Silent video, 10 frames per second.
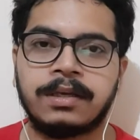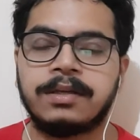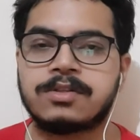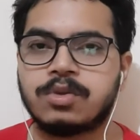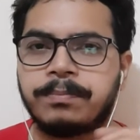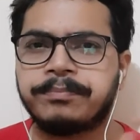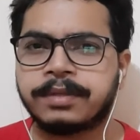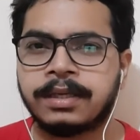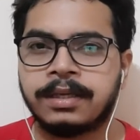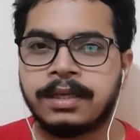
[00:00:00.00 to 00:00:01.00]
So
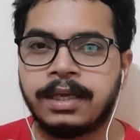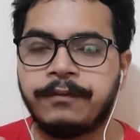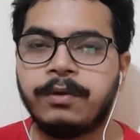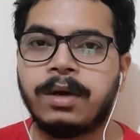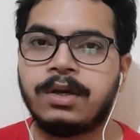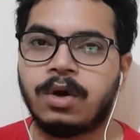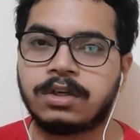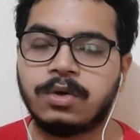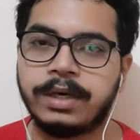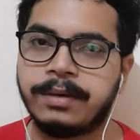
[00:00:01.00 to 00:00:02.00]
if you are
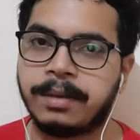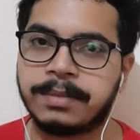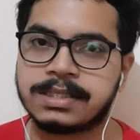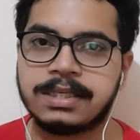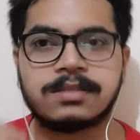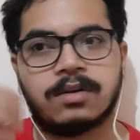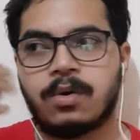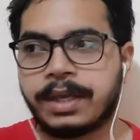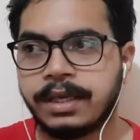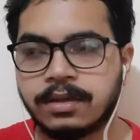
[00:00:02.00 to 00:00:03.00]
not good in number series,
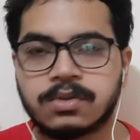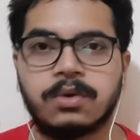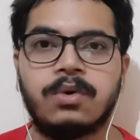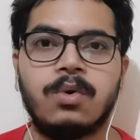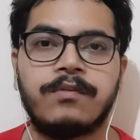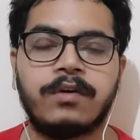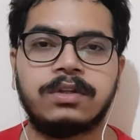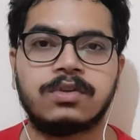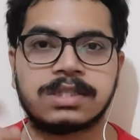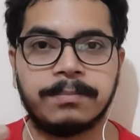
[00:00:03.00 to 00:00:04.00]
okay, so go for
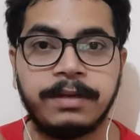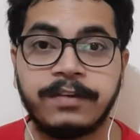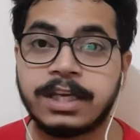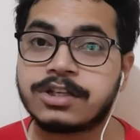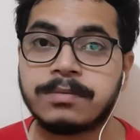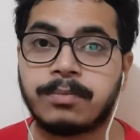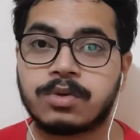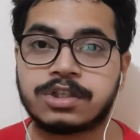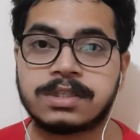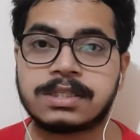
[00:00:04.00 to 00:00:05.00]
the simplification
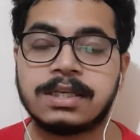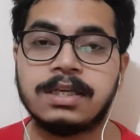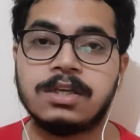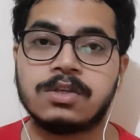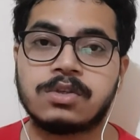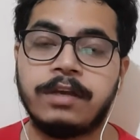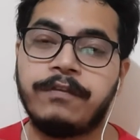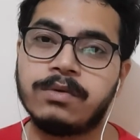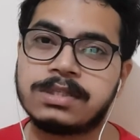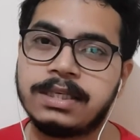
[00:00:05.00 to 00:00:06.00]
portions. So if
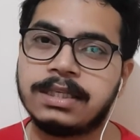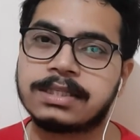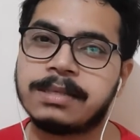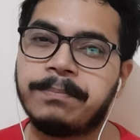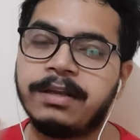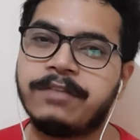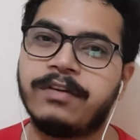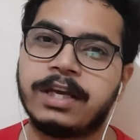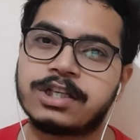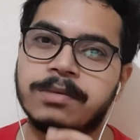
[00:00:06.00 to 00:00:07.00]
you see the
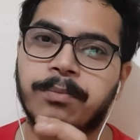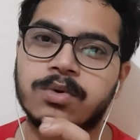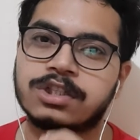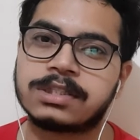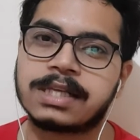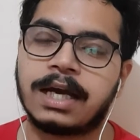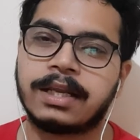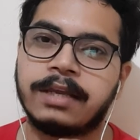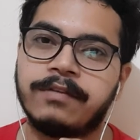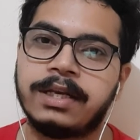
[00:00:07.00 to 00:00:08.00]
simplification portions
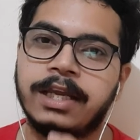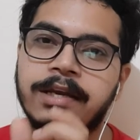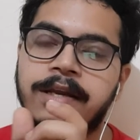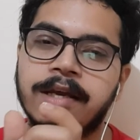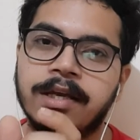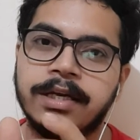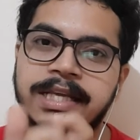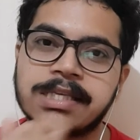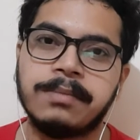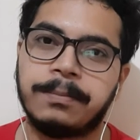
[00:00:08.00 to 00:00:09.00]
are given in
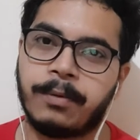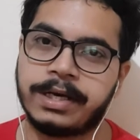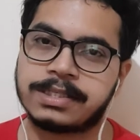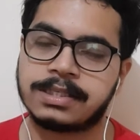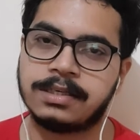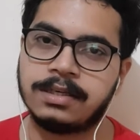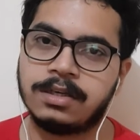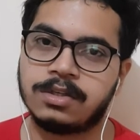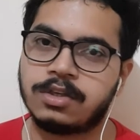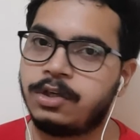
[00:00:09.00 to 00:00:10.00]
decimal points,
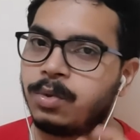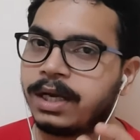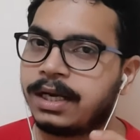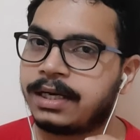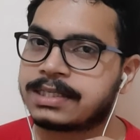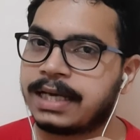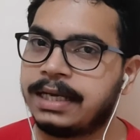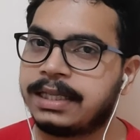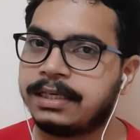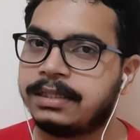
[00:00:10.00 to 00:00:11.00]
so you can
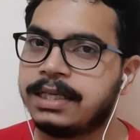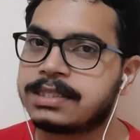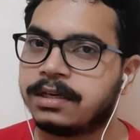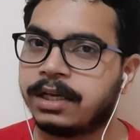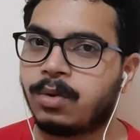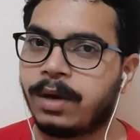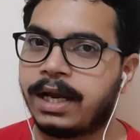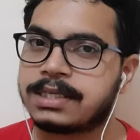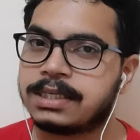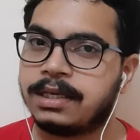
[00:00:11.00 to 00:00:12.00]
understand that this
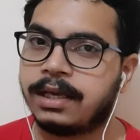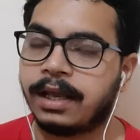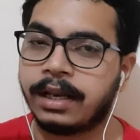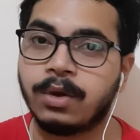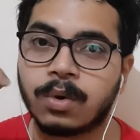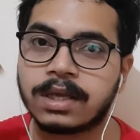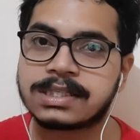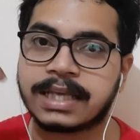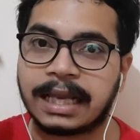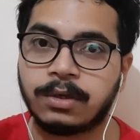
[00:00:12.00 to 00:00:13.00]
requires rigorous
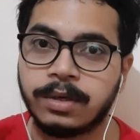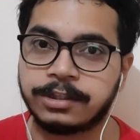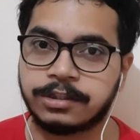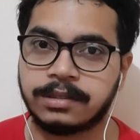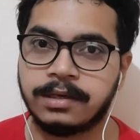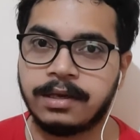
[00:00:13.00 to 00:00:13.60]
calculation.